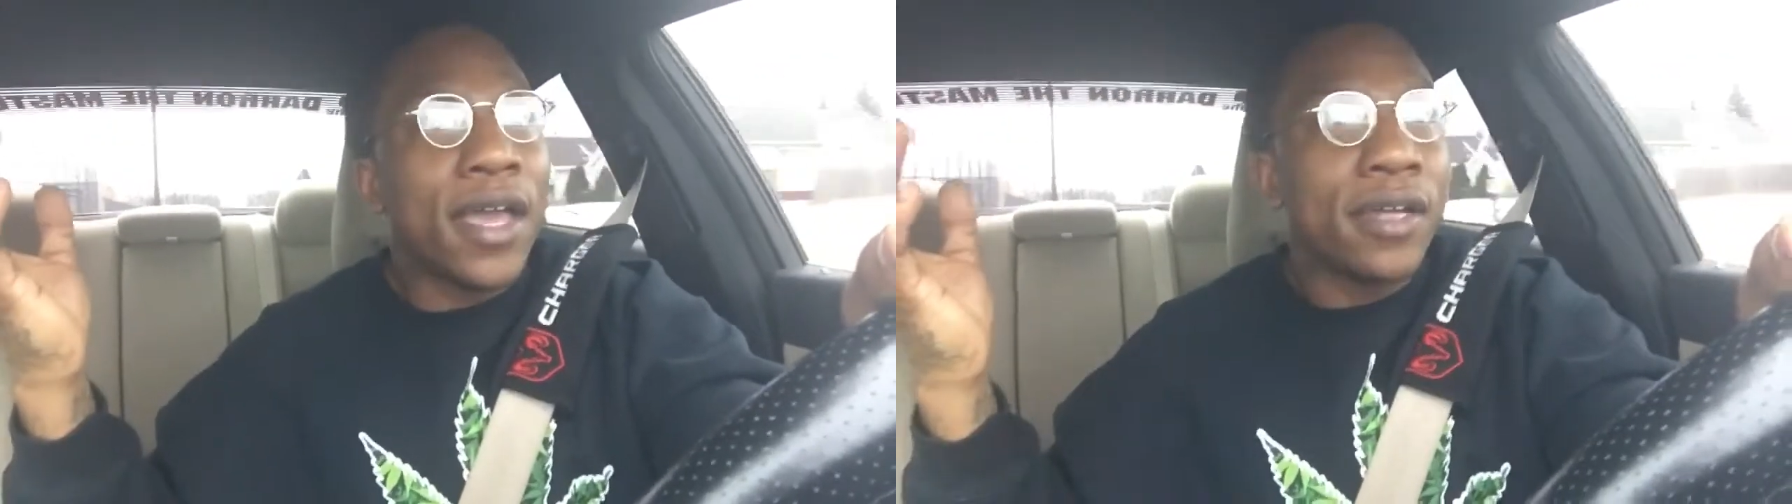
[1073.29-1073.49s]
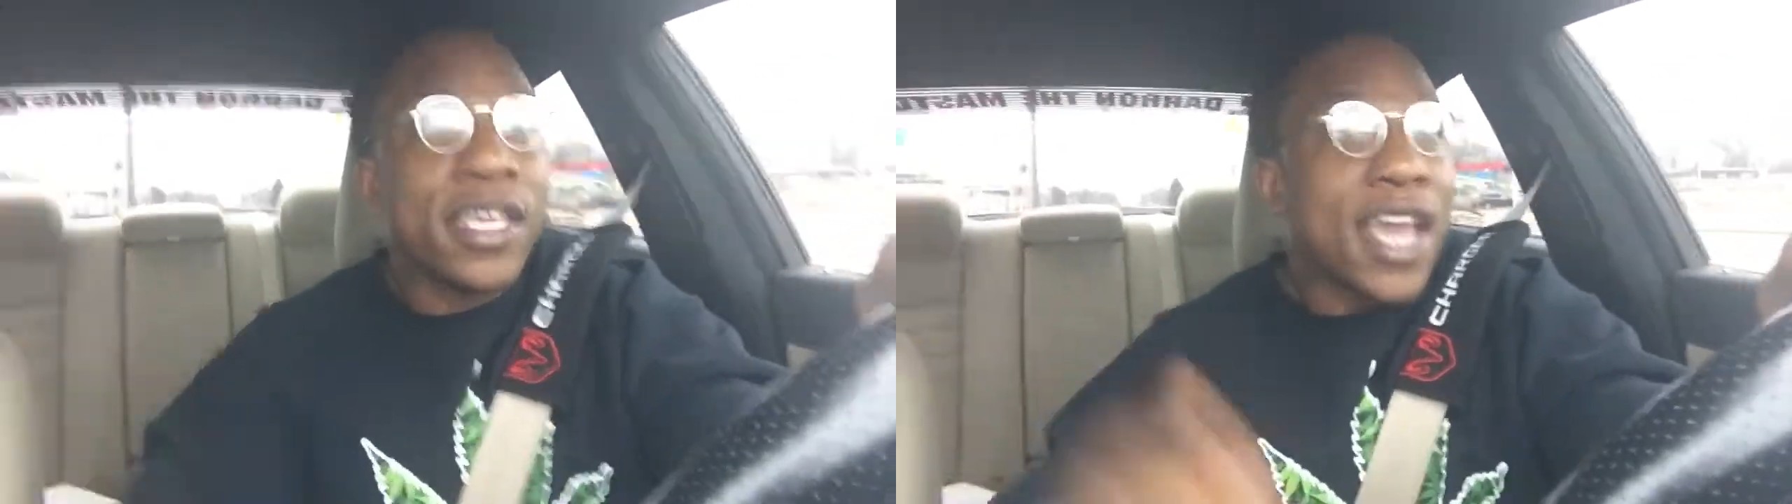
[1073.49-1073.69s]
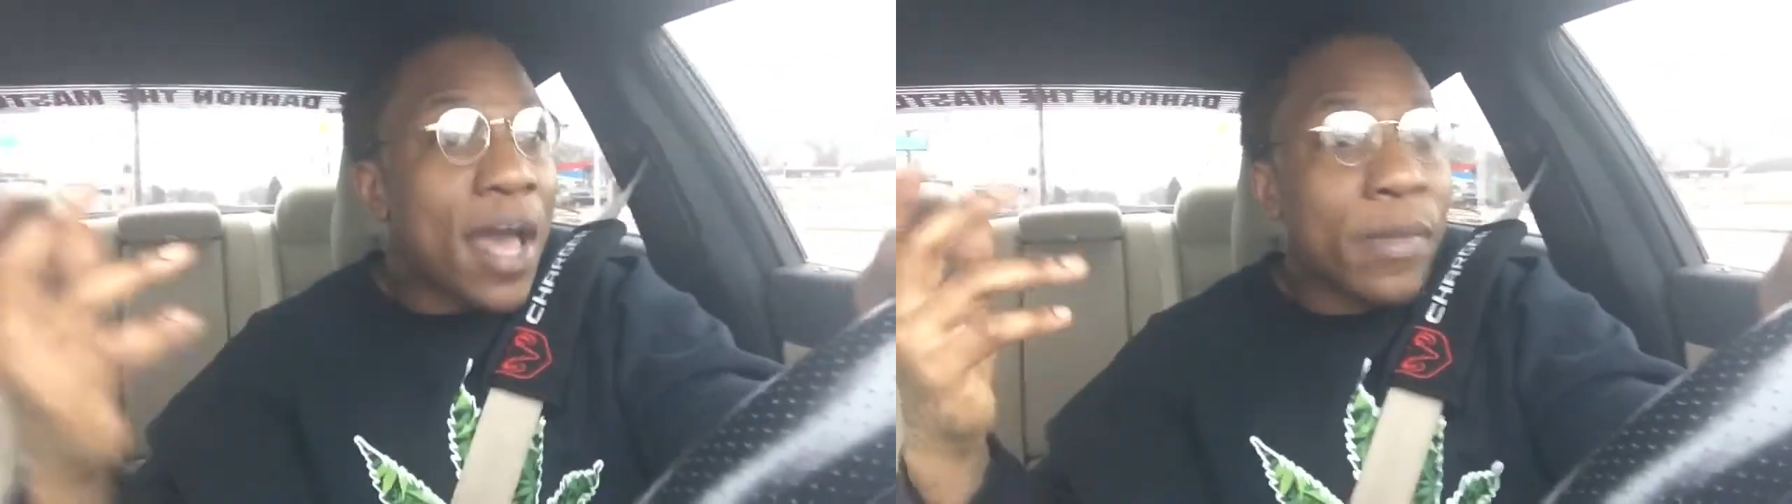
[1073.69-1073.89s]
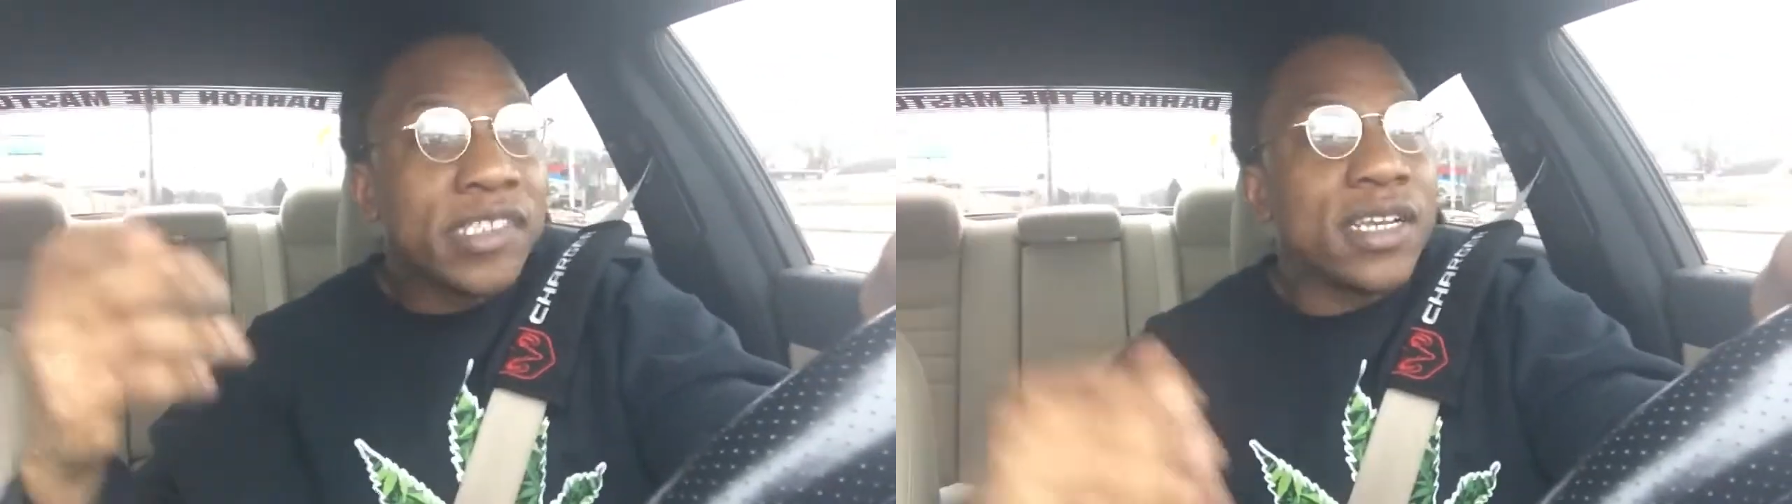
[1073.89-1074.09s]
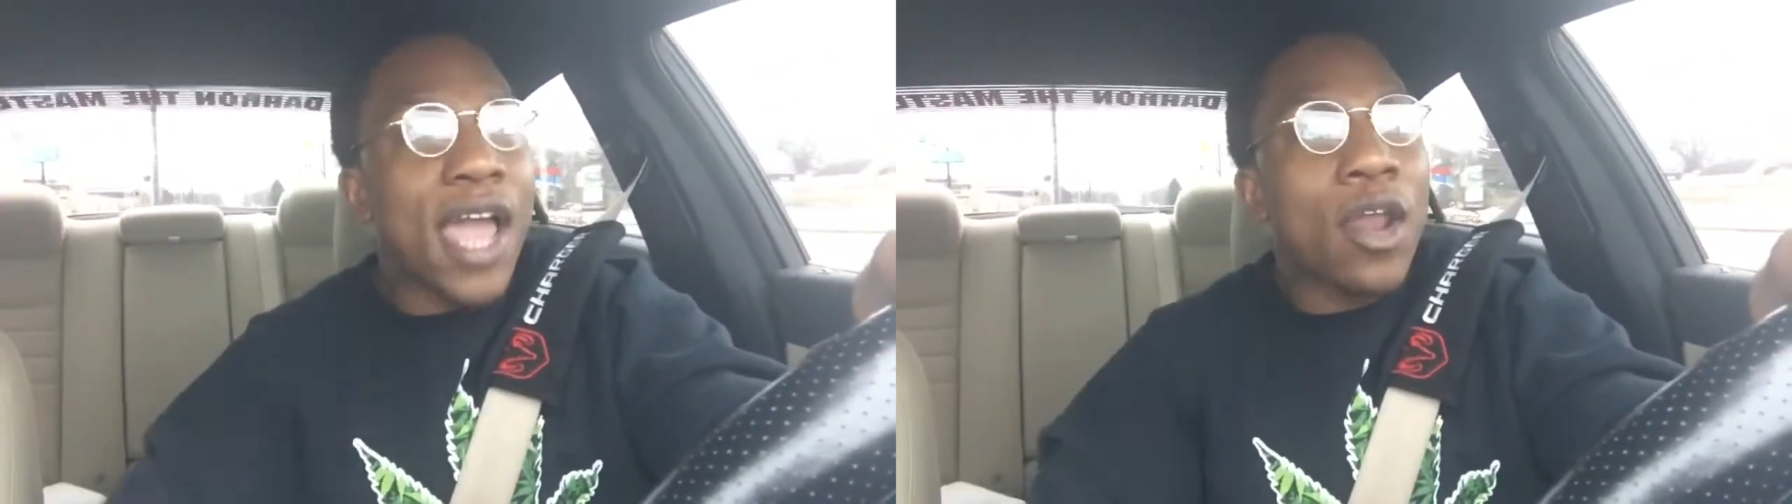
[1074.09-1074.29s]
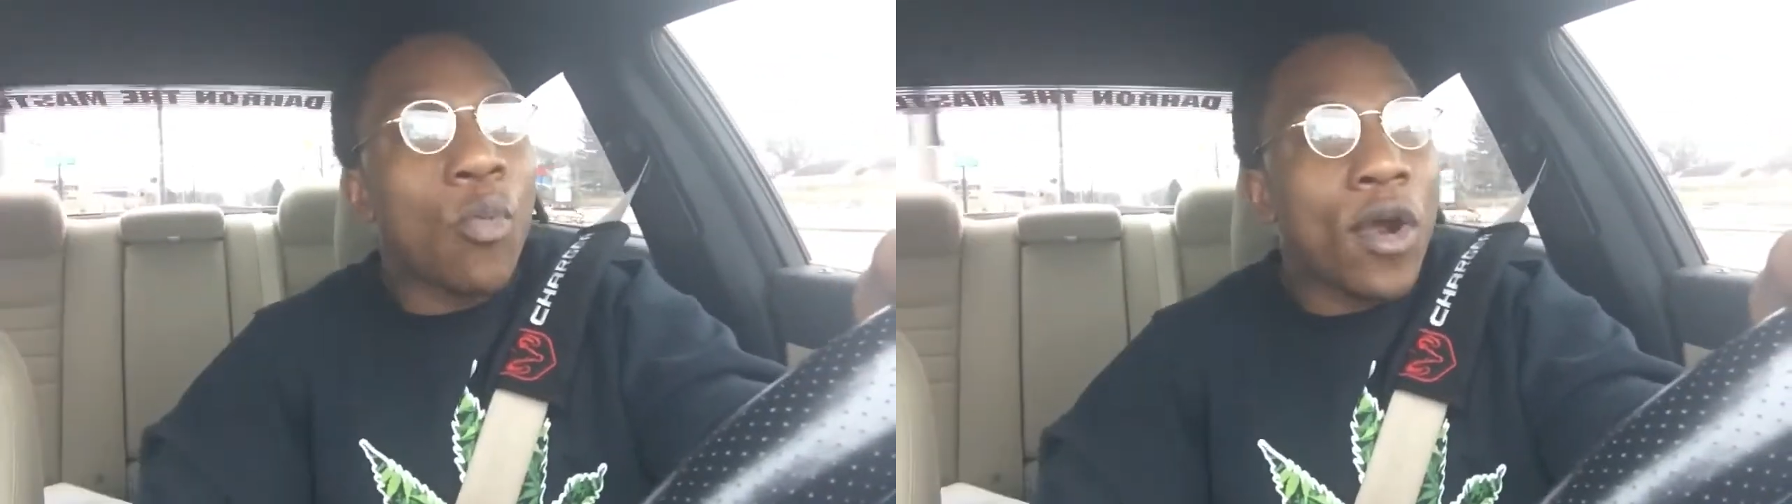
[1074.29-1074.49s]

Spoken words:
Yeah, I missed a night of work,